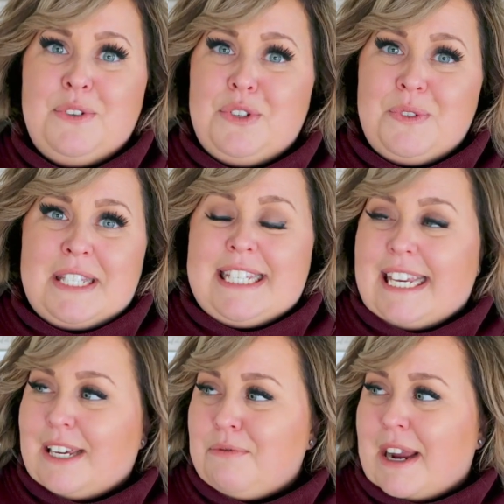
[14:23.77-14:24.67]
You do
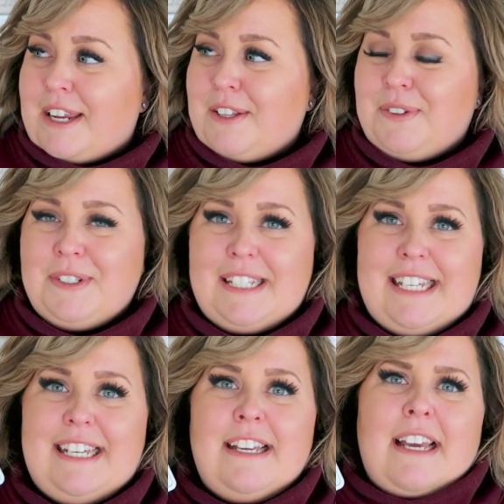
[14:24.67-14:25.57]
see it
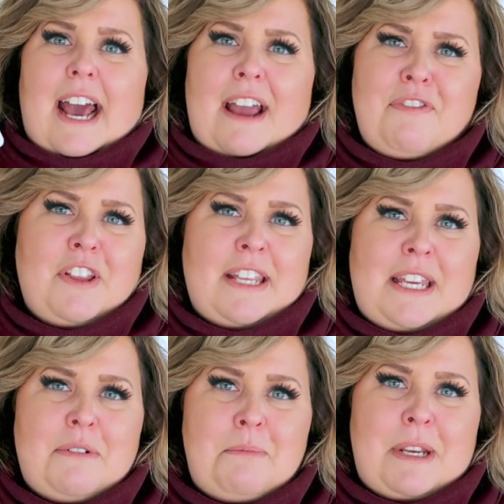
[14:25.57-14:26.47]
regularly. I feel
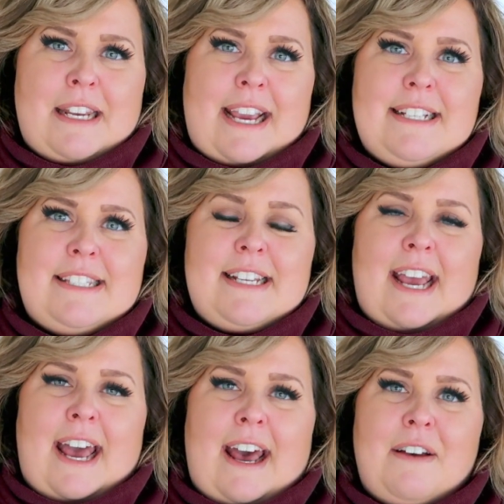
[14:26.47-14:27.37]
like it would be nice to
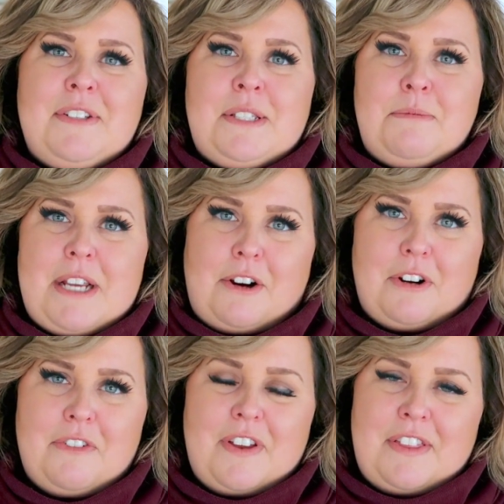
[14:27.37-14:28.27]
have some
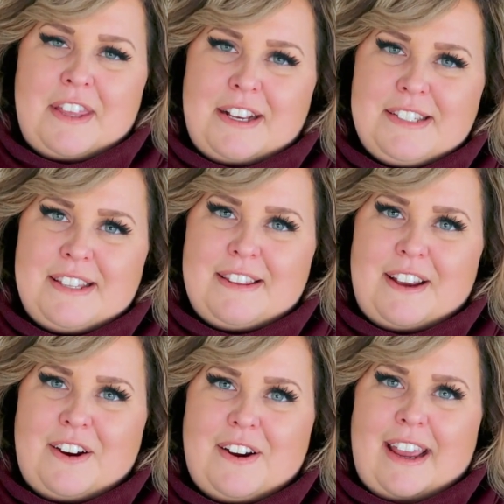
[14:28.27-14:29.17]
decorative things in
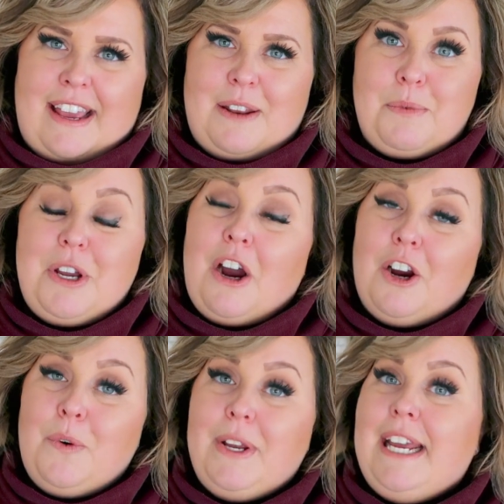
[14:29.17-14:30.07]
there, and we
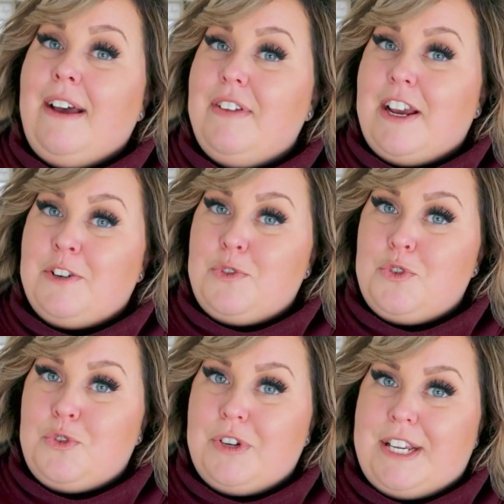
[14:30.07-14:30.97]
are going to have an extra
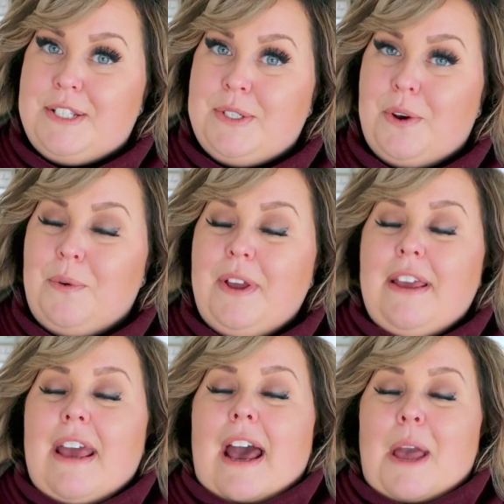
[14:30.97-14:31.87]
tree. So
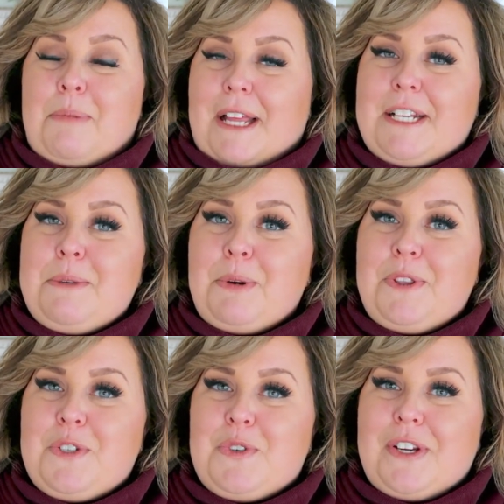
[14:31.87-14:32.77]
I plan to
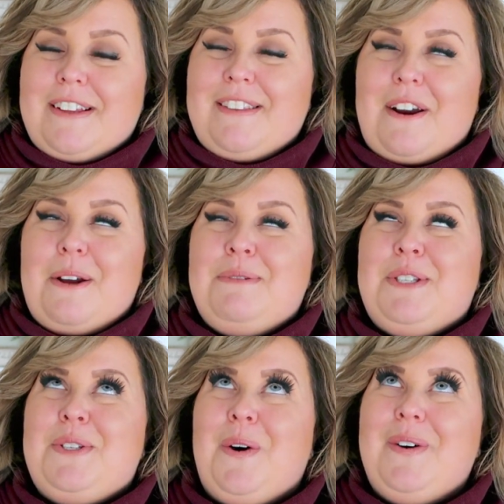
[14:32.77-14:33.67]
put the tree in there. I'm
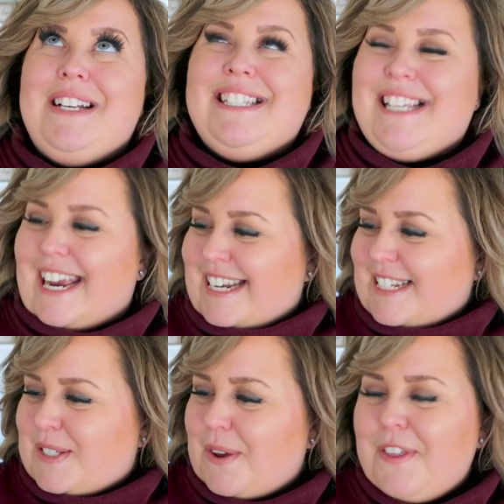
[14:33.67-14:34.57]
so
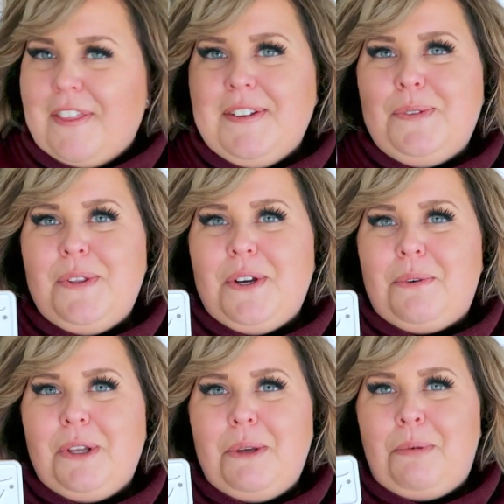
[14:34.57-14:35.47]
excited. So I thought this would
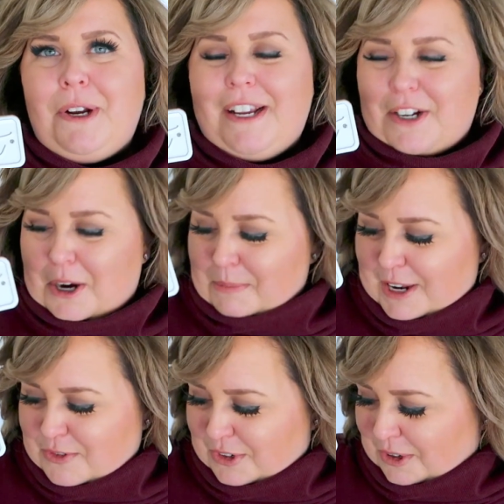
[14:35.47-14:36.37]
look really pretty in our
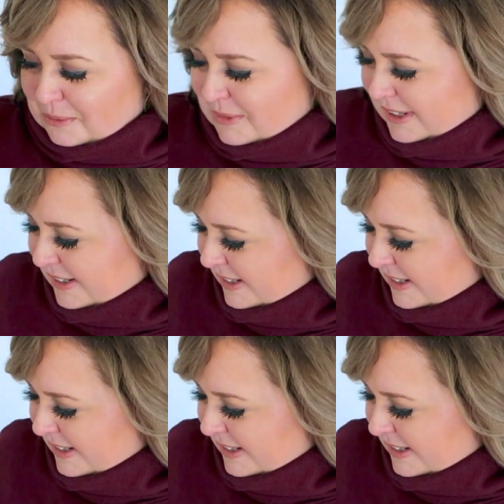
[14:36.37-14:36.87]
bedroom.